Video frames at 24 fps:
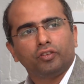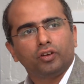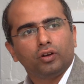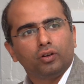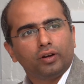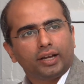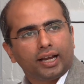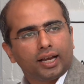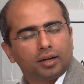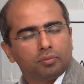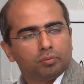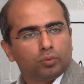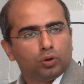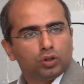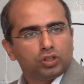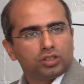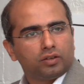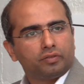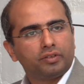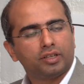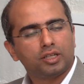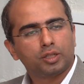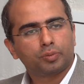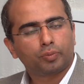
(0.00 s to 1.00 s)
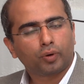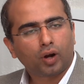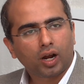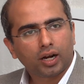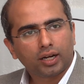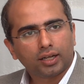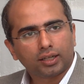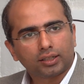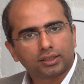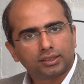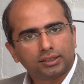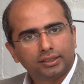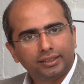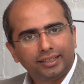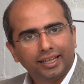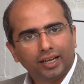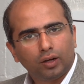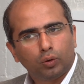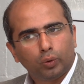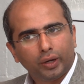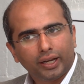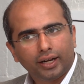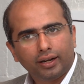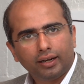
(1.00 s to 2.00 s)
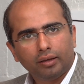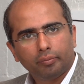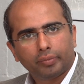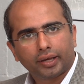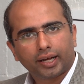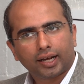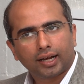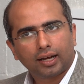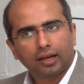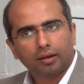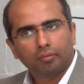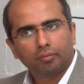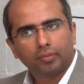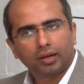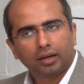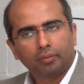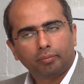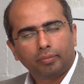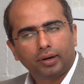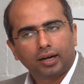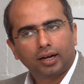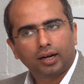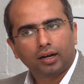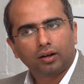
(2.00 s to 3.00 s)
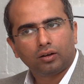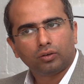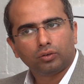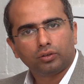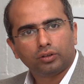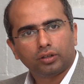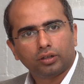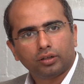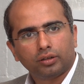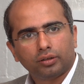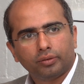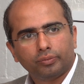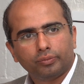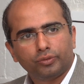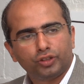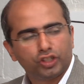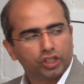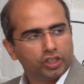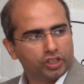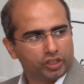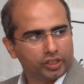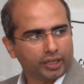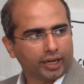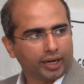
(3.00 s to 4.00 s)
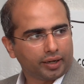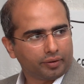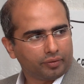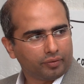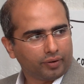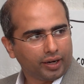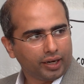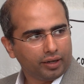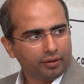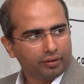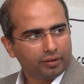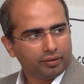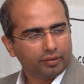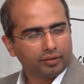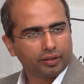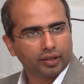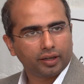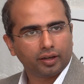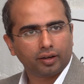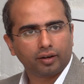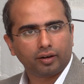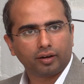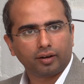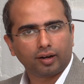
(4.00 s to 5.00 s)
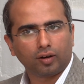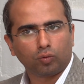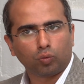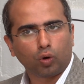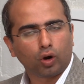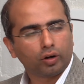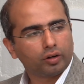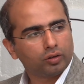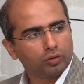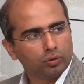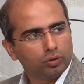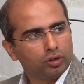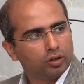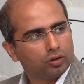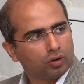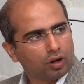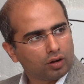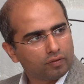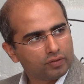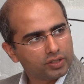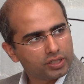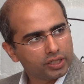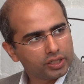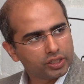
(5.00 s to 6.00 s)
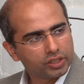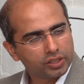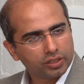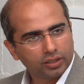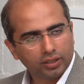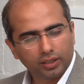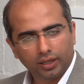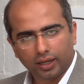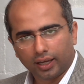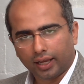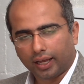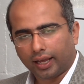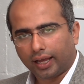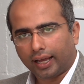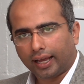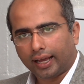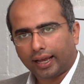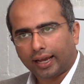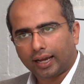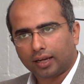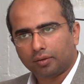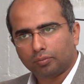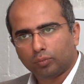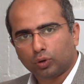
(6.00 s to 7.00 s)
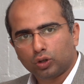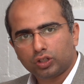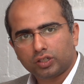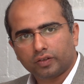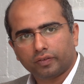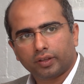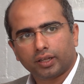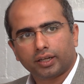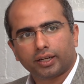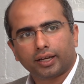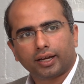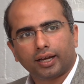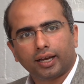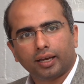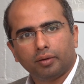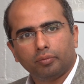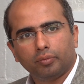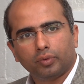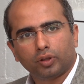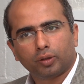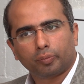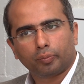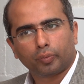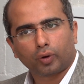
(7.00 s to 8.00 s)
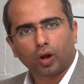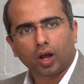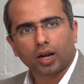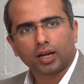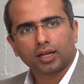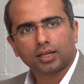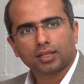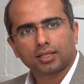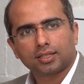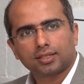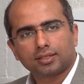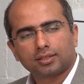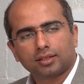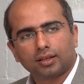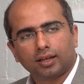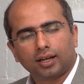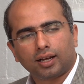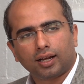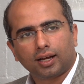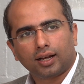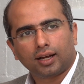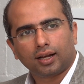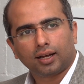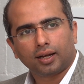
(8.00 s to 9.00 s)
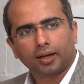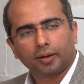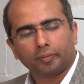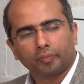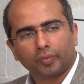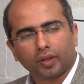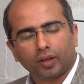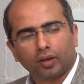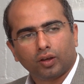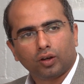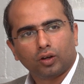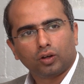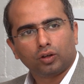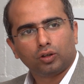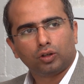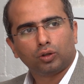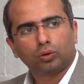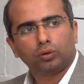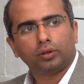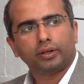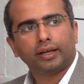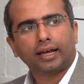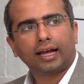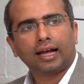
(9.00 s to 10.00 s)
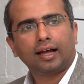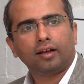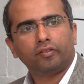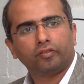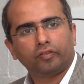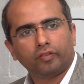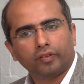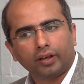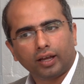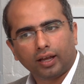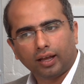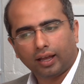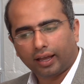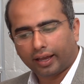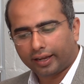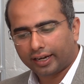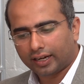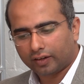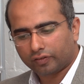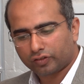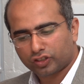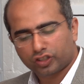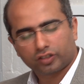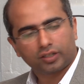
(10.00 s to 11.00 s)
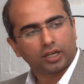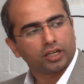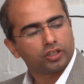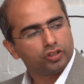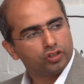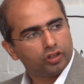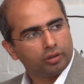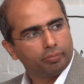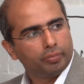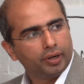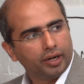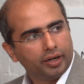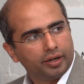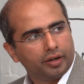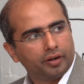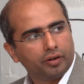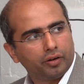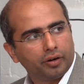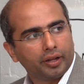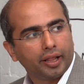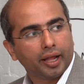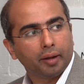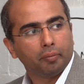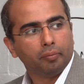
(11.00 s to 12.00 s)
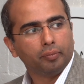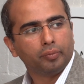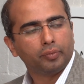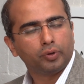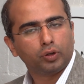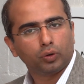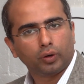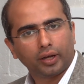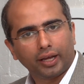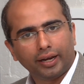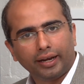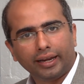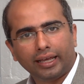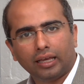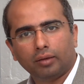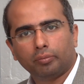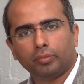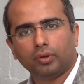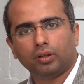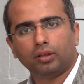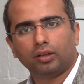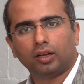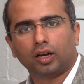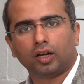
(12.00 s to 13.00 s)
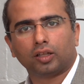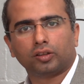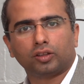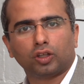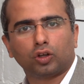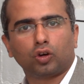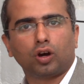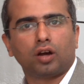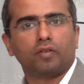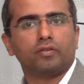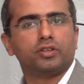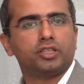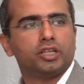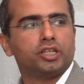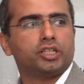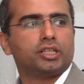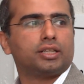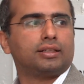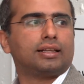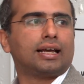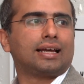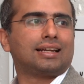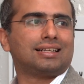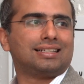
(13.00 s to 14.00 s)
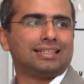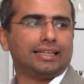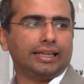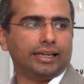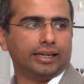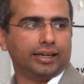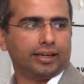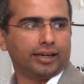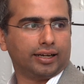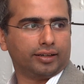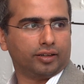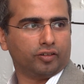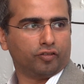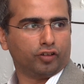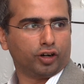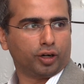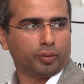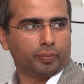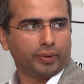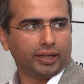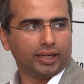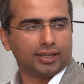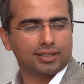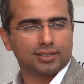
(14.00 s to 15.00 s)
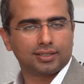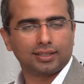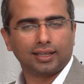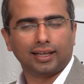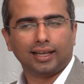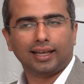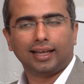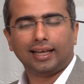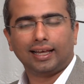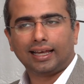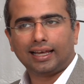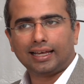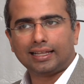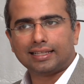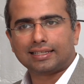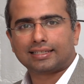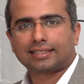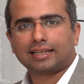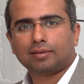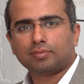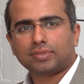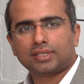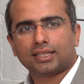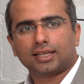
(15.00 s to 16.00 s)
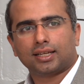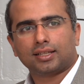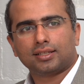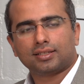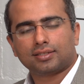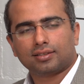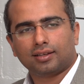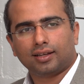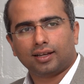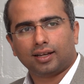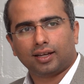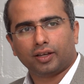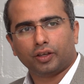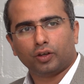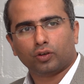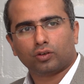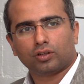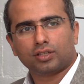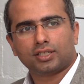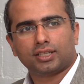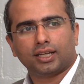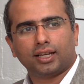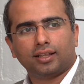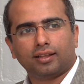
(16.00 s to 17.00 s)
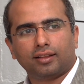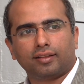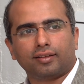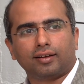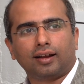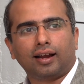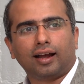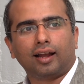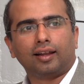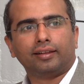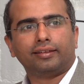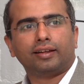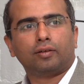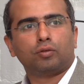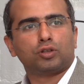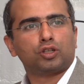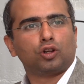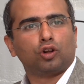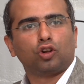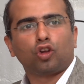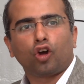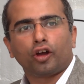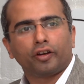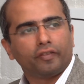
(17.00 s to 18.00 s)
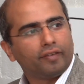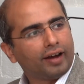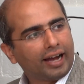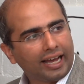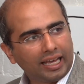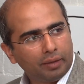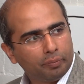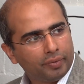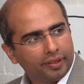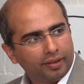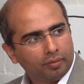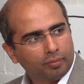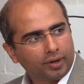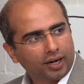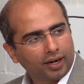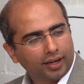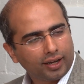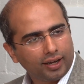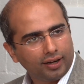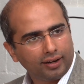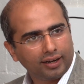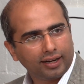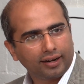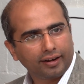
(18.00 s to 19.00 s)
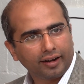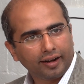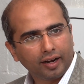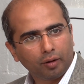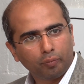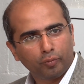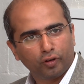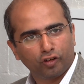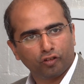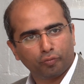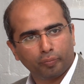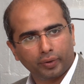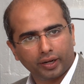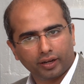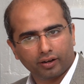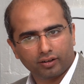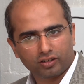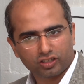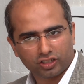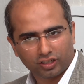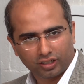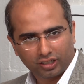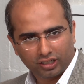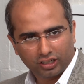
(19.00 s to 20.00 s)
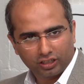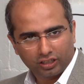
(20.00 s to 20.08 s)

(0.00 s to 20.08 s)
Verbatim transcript: if you look at most of these products, they quickly become about chit-chat, right? They're a water cooler conversation. And most of the time, the products don't have enough structure built into them to enable the conversation that is needed at the workplace. In some sense, you could say that there was a lot of hype in the market and a number of players